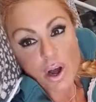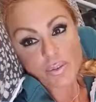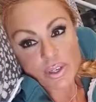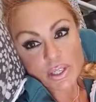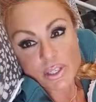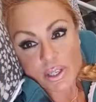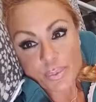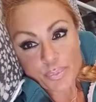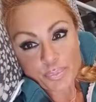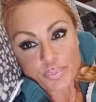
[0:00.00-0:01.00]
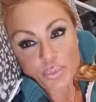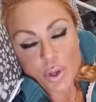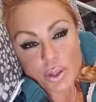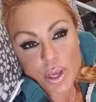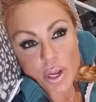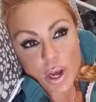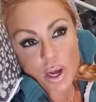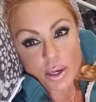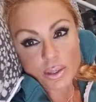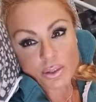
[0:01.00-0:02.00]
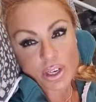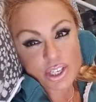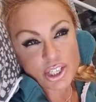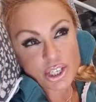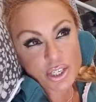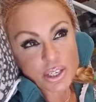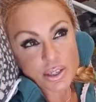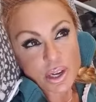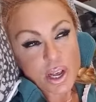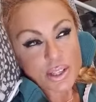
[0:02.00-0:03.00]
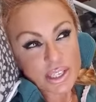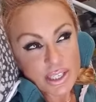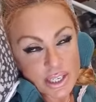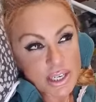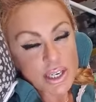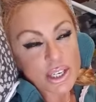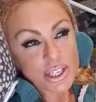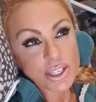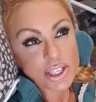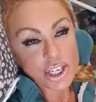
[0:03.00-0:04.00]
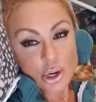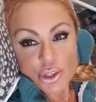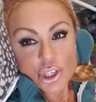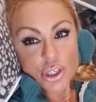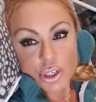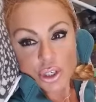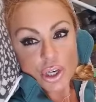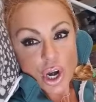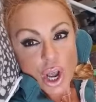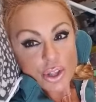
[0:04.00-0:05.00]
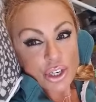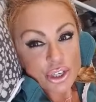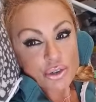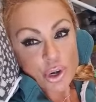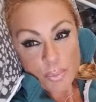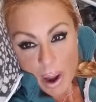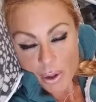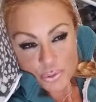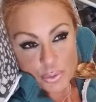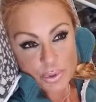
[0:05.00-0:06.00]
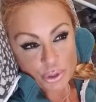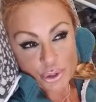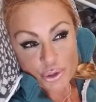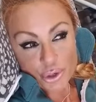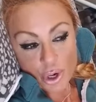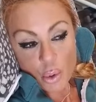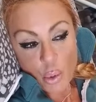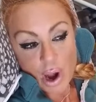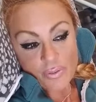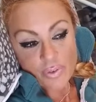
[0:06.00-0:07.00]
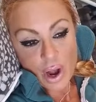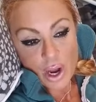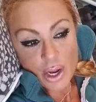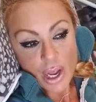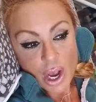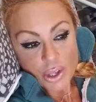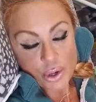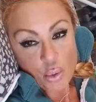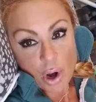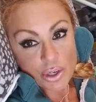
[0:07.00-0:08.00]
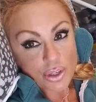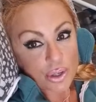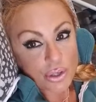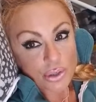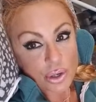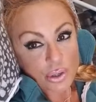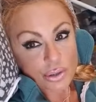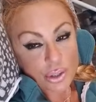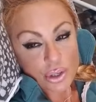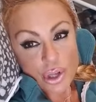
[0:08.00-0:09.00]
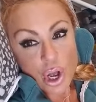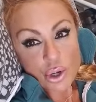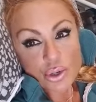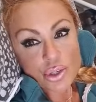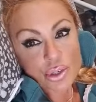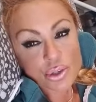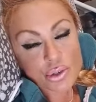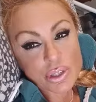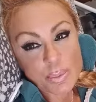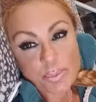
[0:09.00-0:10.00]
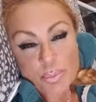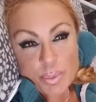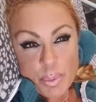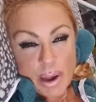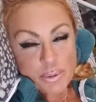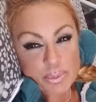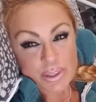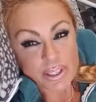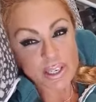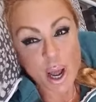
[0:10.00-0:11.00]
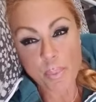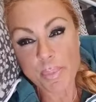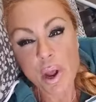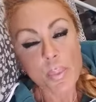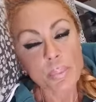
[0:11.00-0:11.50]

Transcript: Obviously, they uh they seek they seek shelter. They use our bathrooms. They'll use our Wi-Fi. They'll wash our, their clothes. They'll use the, the bathroom to clean up.